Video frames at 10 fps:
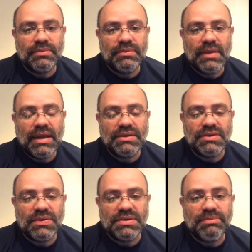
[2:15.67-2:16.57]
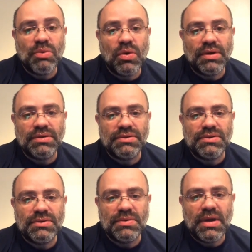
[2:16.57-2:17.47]
And so it's important
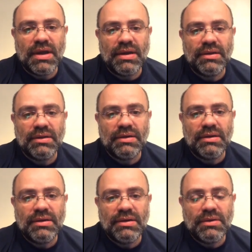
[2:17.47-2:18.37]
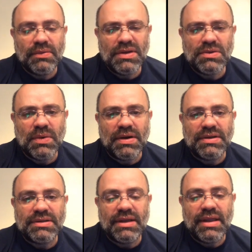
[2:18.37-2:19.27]
to raise
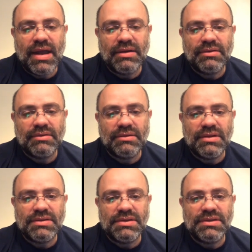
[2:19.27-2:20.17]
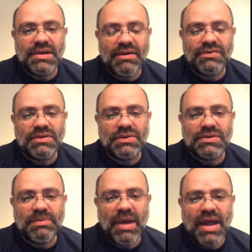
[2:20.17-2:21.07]
awareness on that, because it's tough to lose
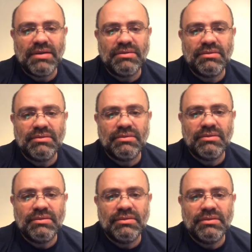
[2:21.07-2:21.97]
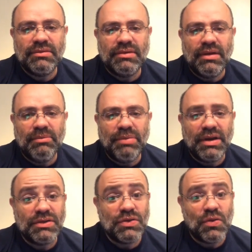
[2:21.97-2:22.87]
a pet, but
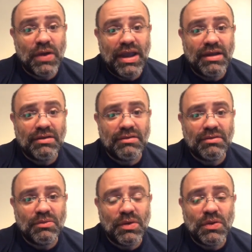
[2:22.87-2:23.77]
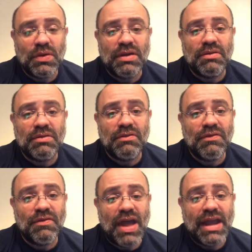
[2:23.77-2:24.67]
it's great when you can
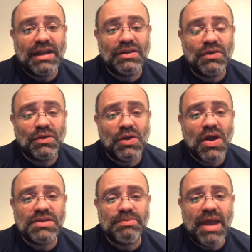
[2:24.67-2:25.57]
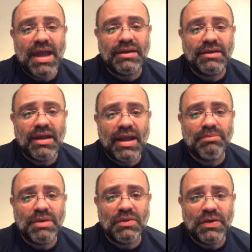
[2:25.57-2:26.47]
find your lost pet and
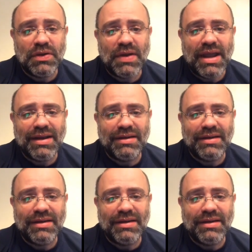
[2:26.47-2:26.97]
be reunited.